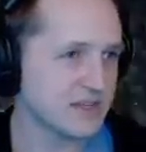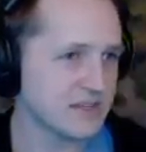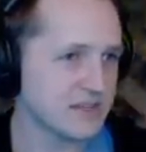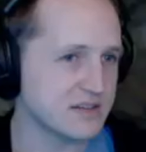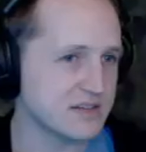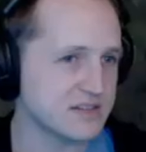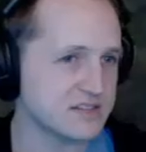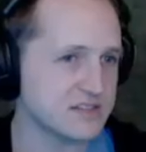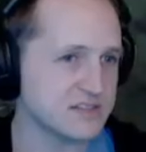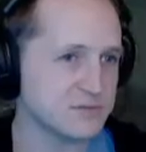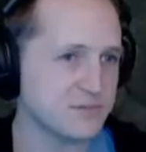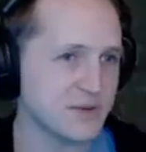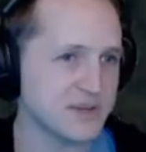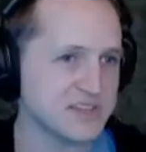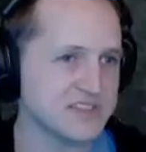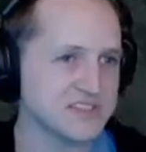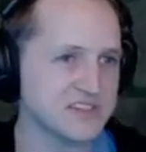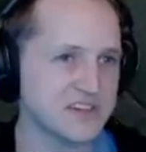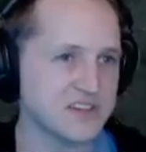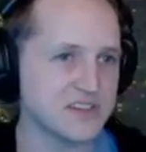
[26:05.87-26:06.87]
Just based
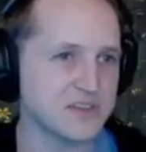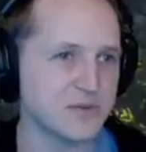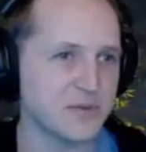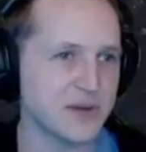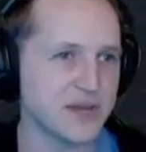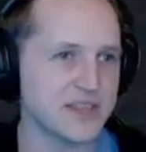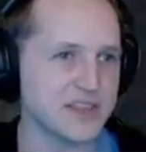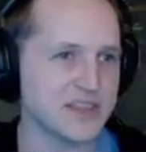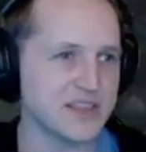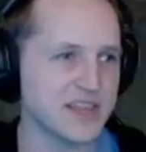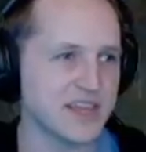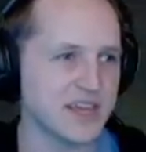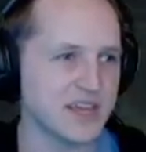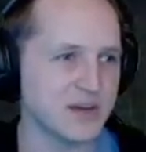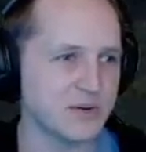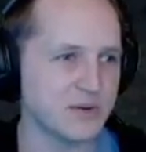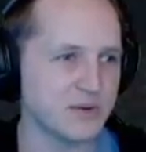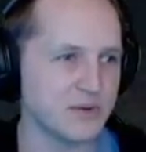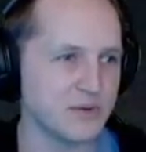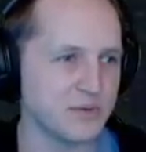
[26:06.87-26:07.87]
on the way that, like,
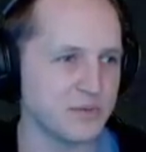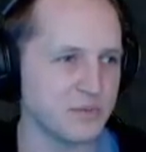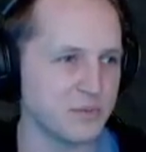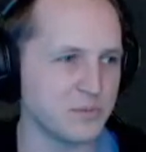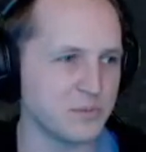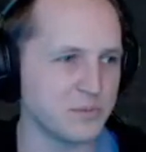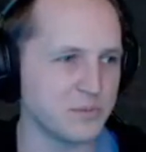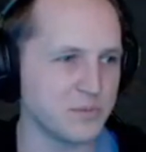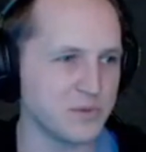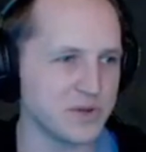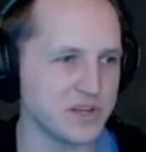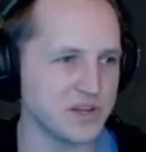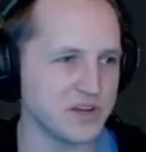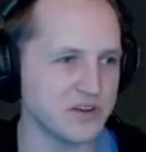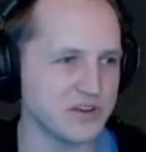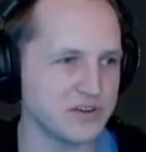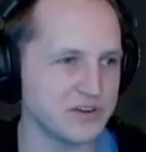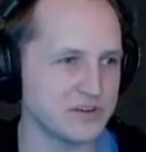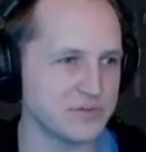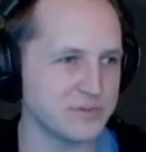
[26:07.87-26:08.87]
we
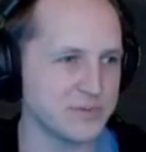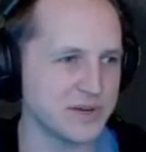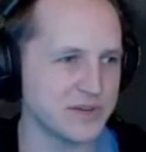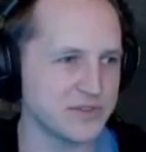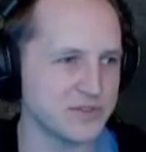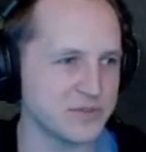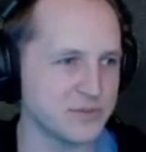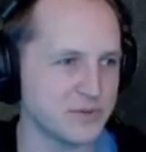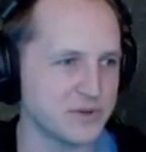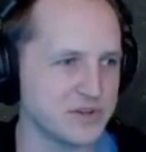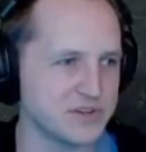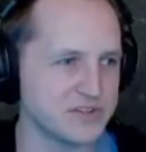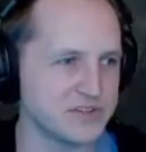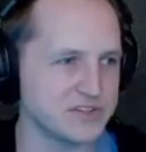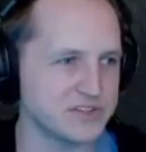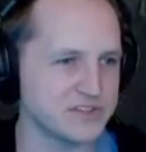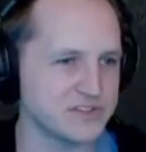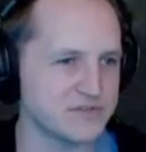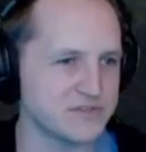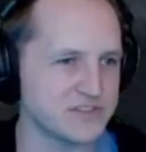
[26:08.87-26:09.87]
heard about the
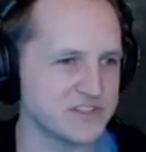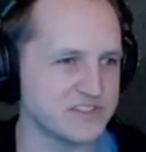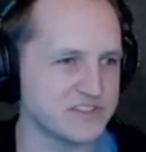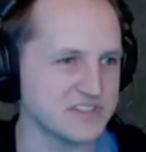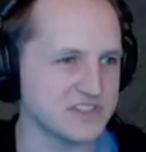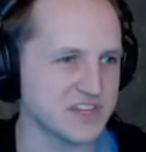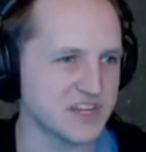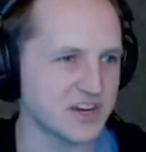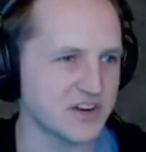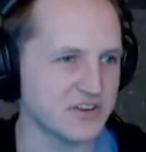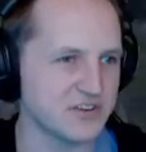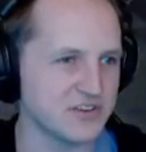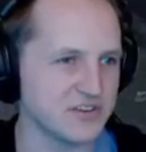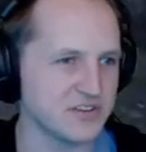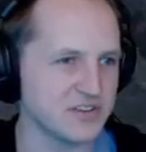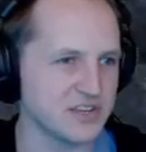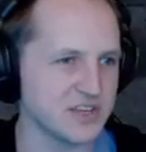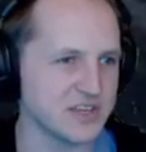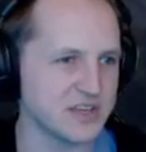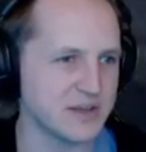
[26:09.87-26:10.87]
Wondrous Physick
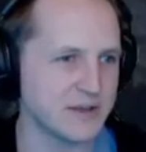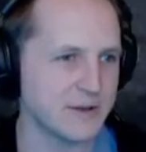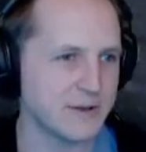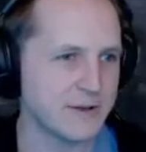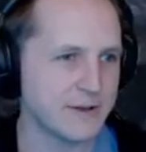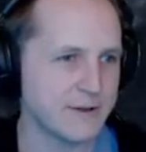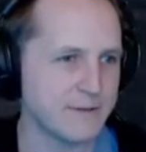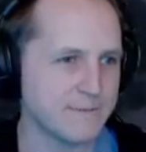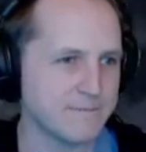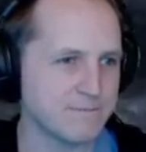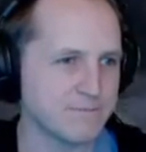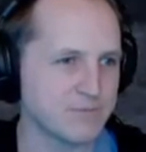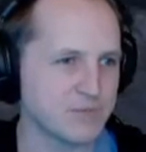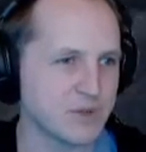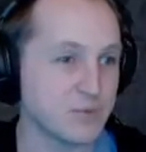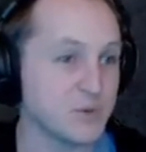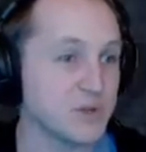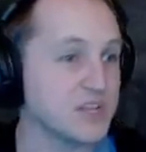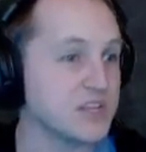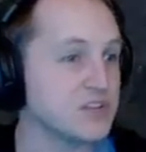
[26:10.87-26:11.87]
early. We
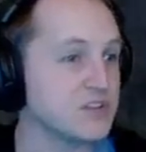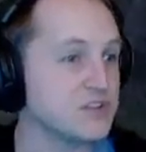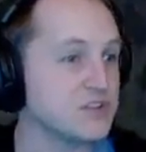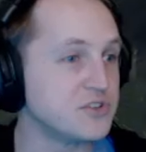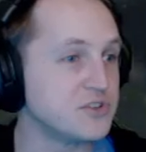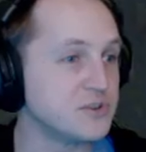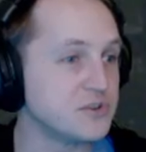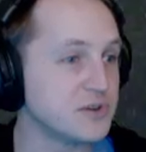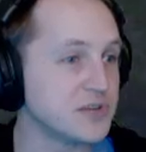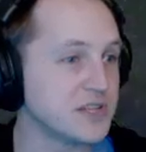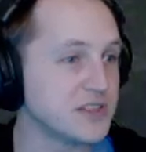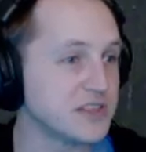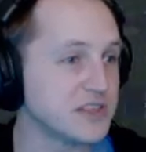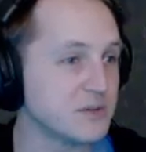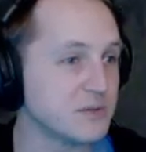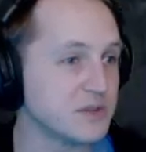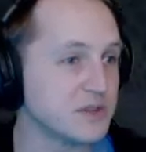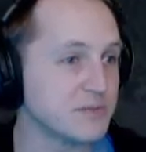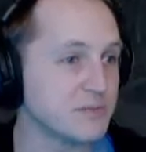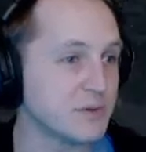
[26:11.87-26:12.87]
didn't do anything with
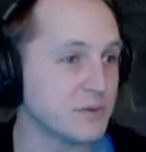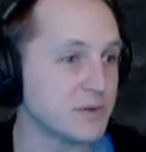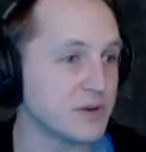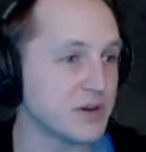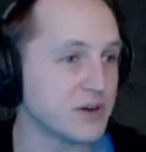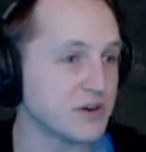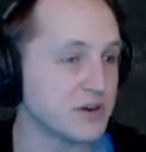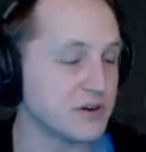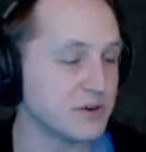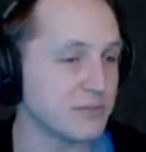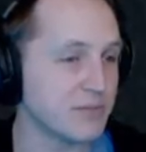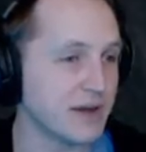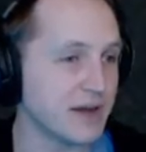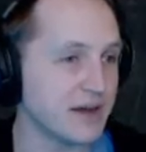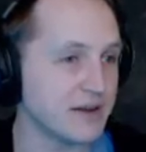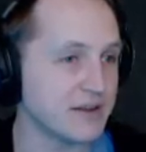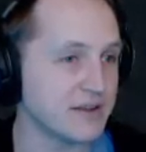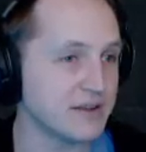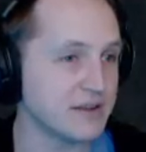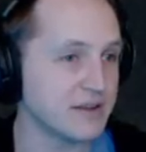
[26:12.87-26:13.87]
it, but we heard about
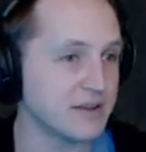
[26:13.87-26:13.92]
it.